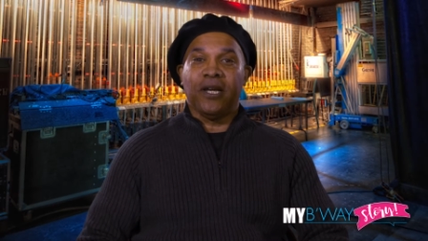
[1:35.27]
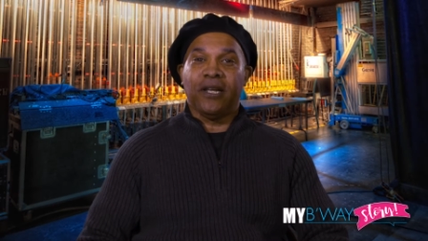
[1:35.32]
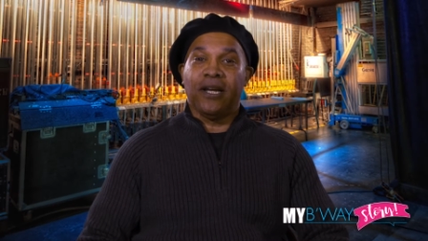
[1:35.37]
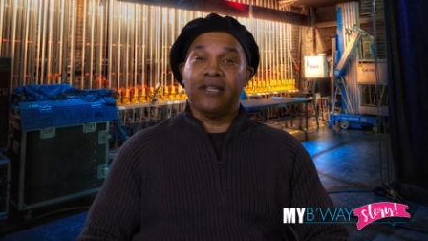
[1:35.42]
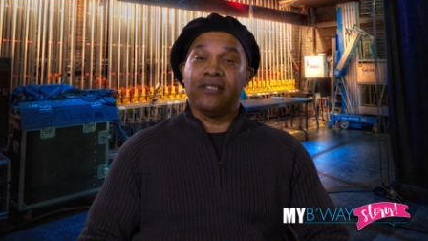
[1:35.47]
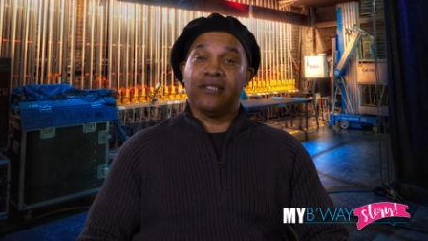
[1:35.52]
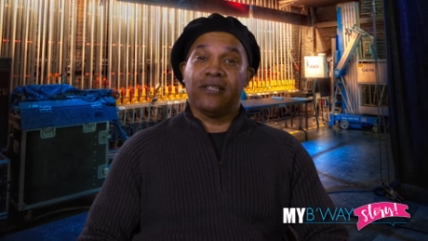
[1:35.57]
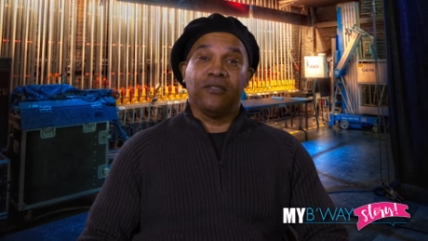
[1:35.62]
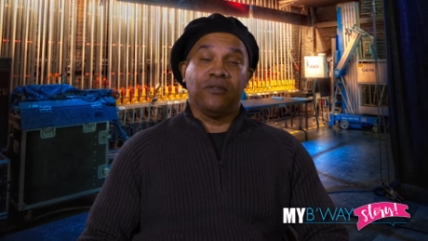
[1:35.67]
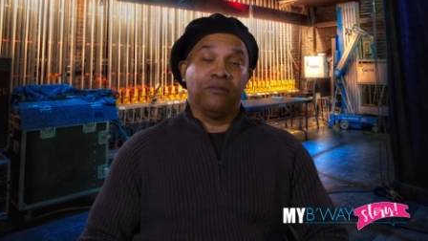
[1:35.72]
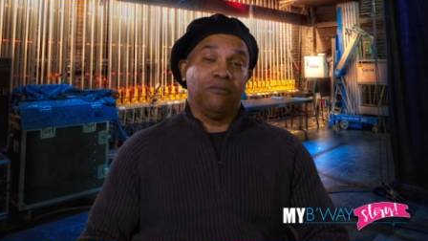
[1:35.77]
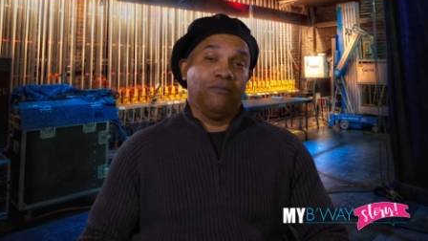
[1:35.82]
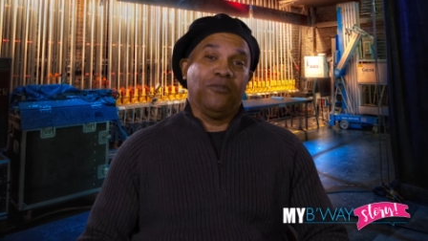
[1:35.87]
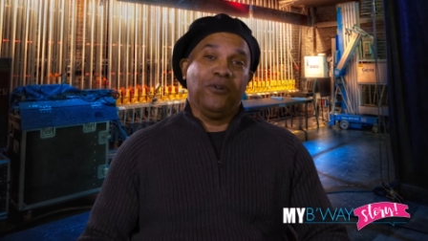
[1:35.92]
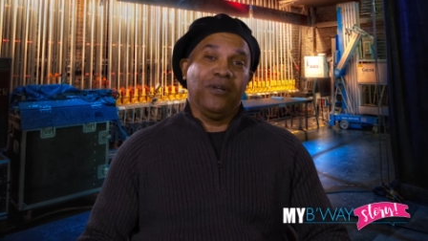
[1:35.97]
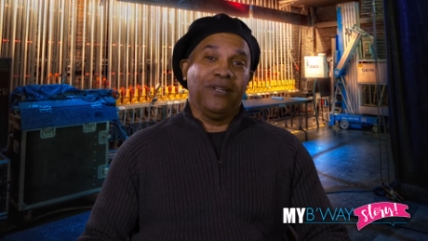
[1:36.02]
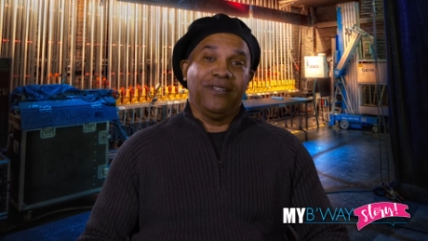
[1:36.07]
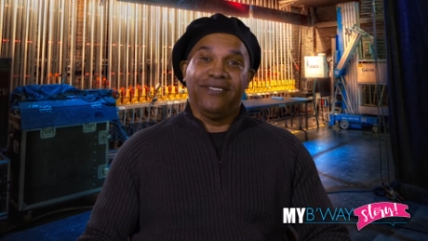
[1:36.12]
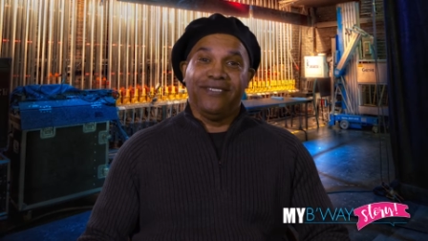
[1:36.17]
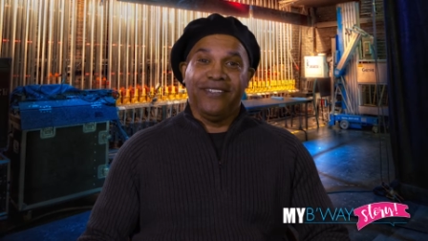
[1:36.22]
And I said,
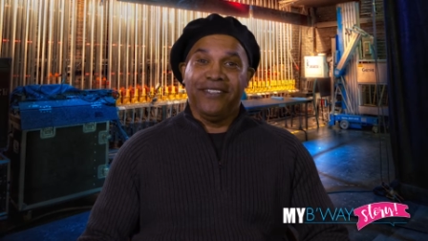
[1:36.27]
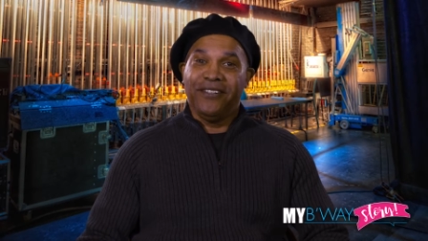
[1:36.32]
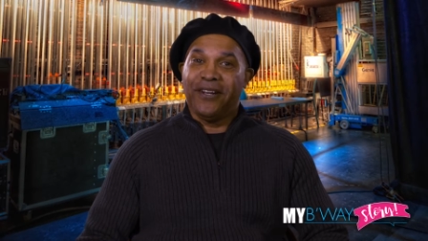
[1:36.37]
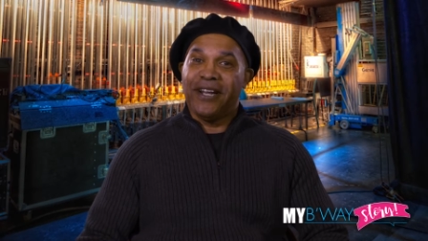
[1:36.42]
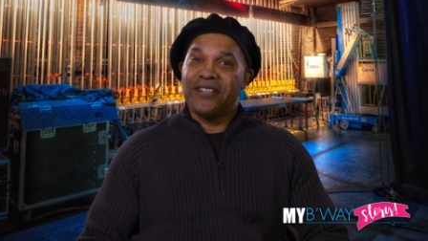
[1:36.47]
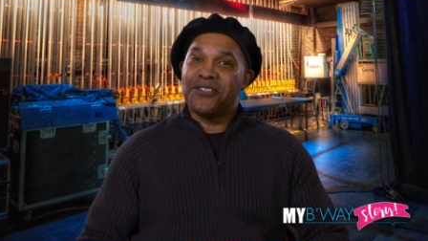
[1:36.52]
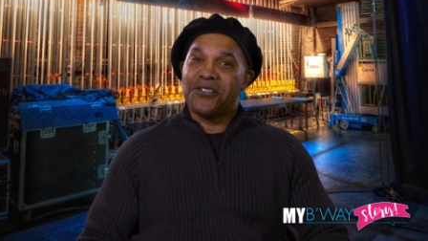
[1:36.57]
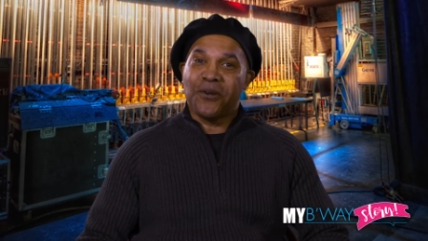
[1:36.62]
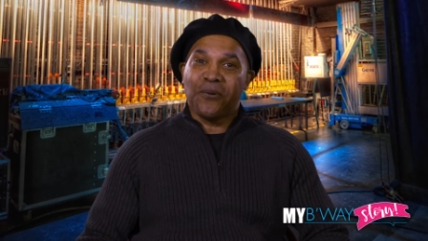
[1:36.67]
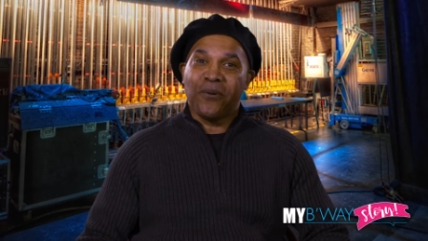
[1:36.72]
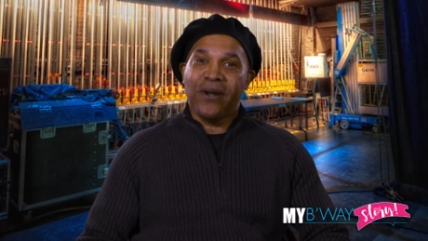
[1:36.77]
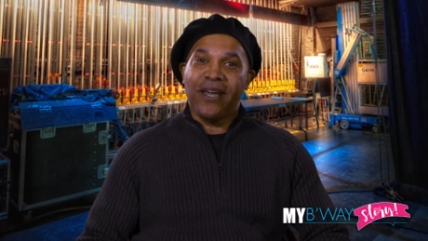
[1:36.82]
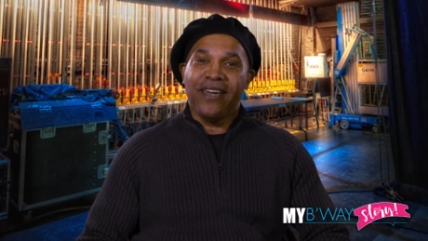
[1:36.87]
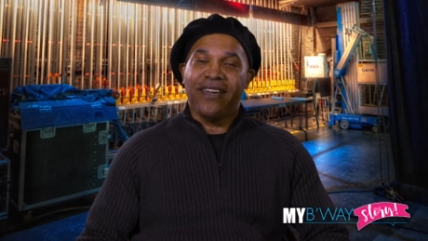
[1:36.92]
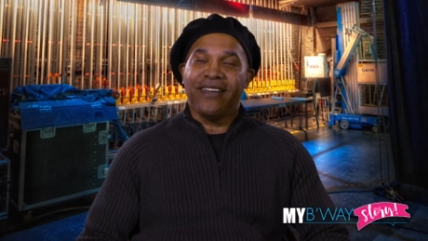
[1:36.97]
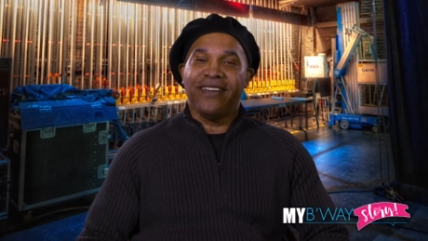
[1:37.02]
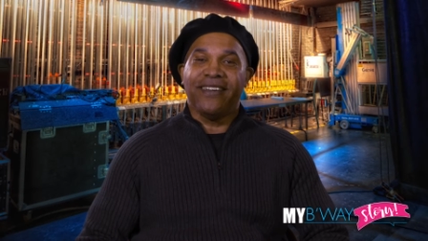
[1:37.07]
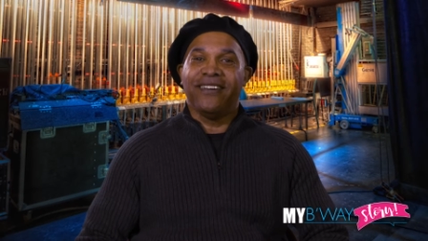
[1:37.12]
well, oh, you know, that's great.